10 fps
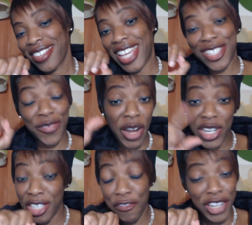that's
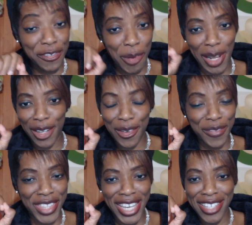very different from a lot
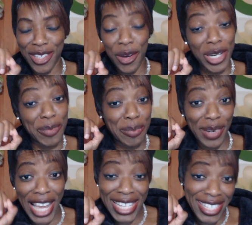of things. You're going to be
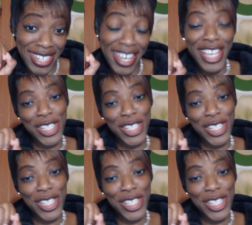blessed.